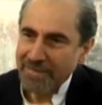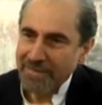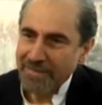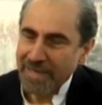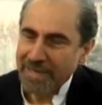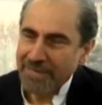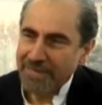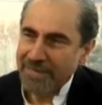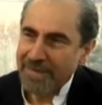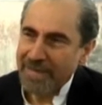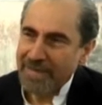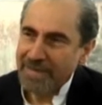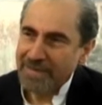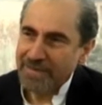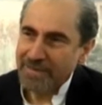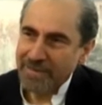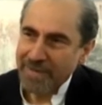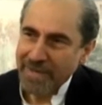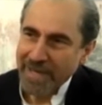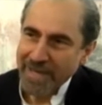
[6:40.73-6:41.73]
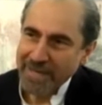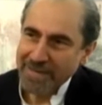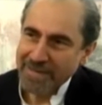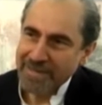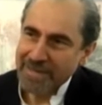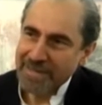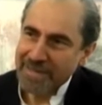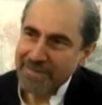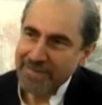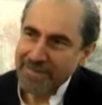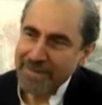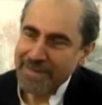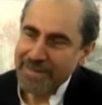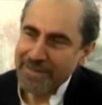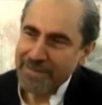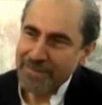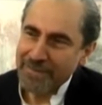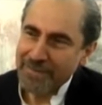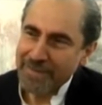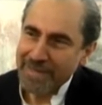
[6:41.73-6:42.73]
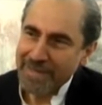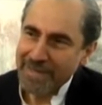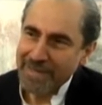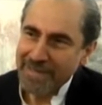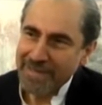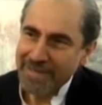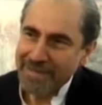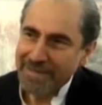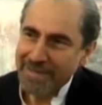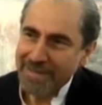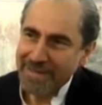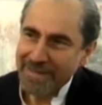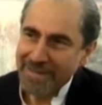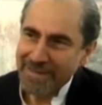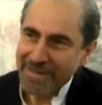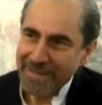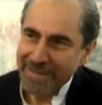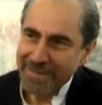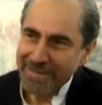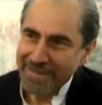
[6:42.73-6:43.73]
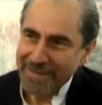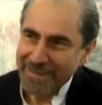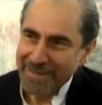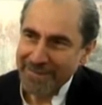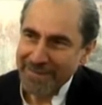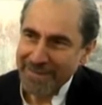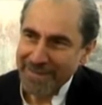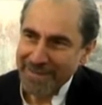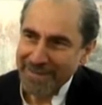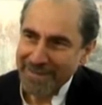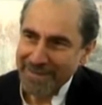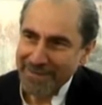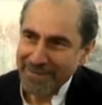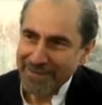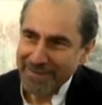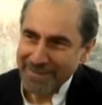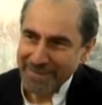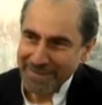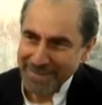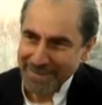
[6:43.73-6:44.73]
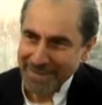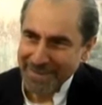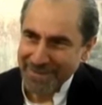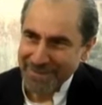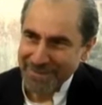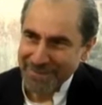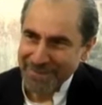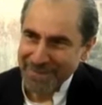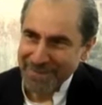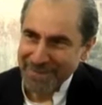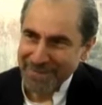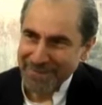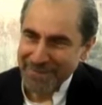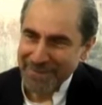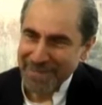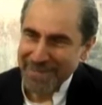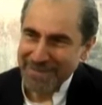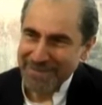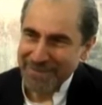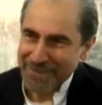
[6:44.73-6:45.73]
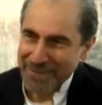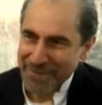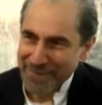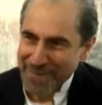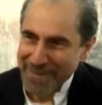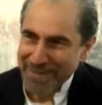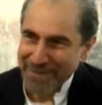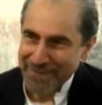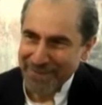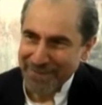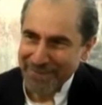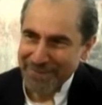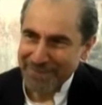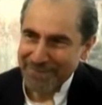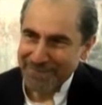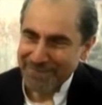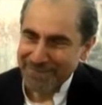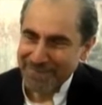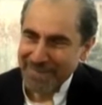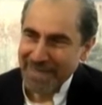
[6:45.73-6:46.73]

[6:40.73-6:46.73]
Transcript: My friends were asking me, do we need yet another Armenian organization, because we had so many of them.